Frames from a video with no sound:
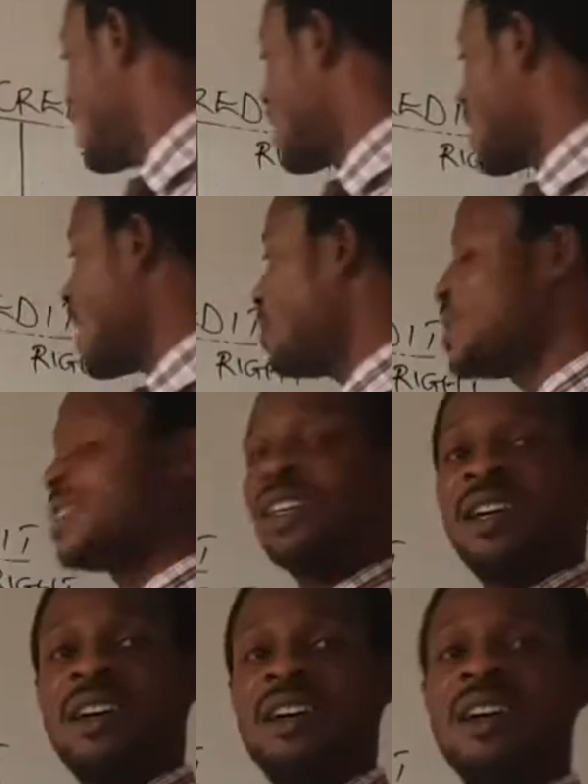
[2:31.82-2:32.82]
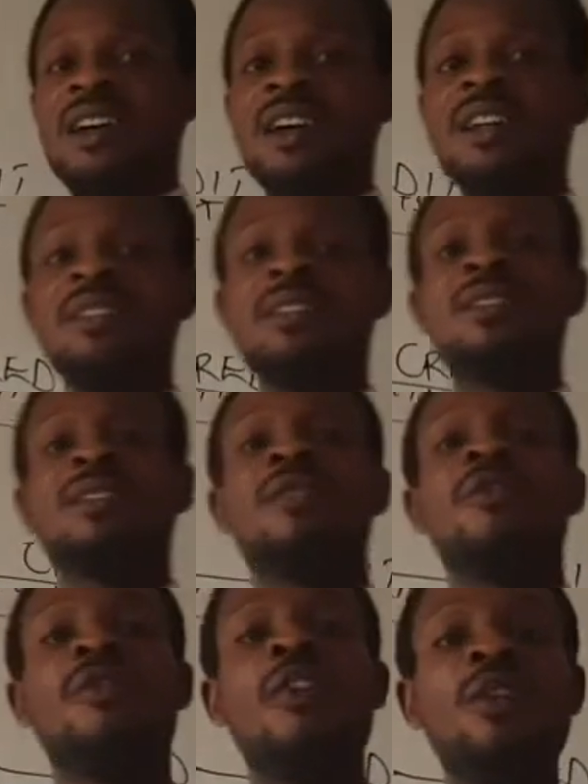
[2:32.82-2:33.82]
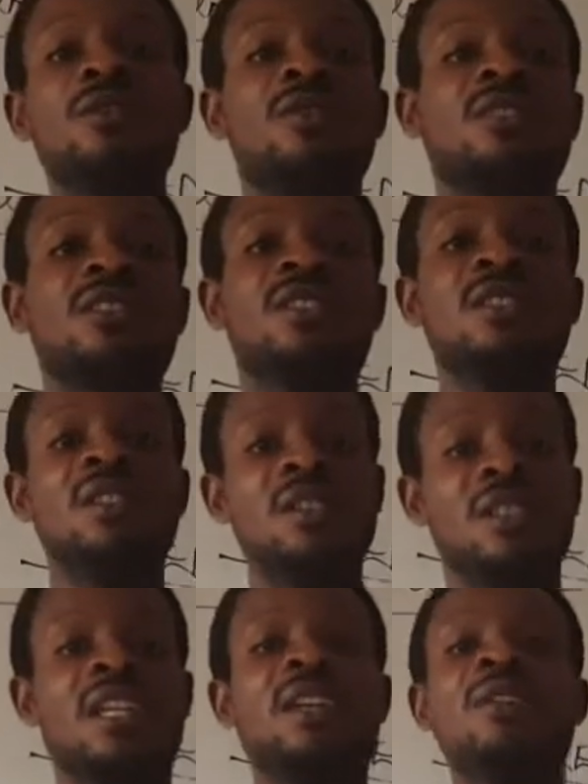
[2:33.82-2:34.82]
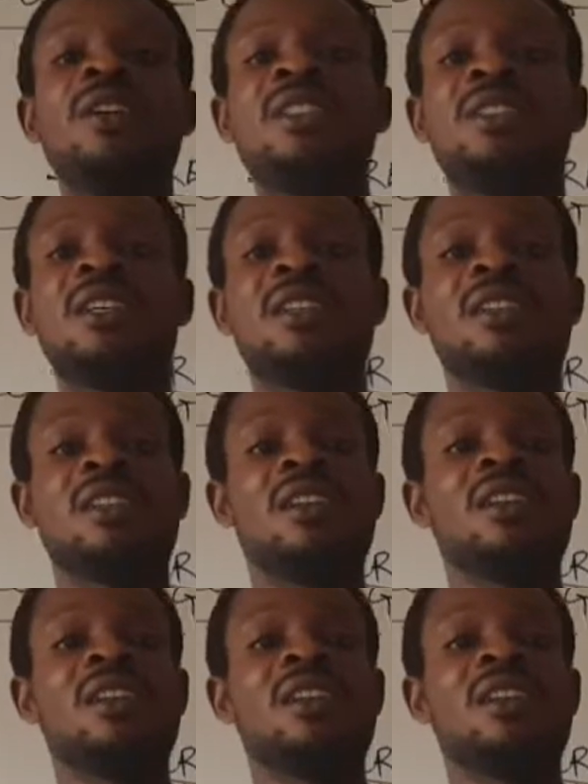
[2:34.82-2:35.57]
Capital is funds generated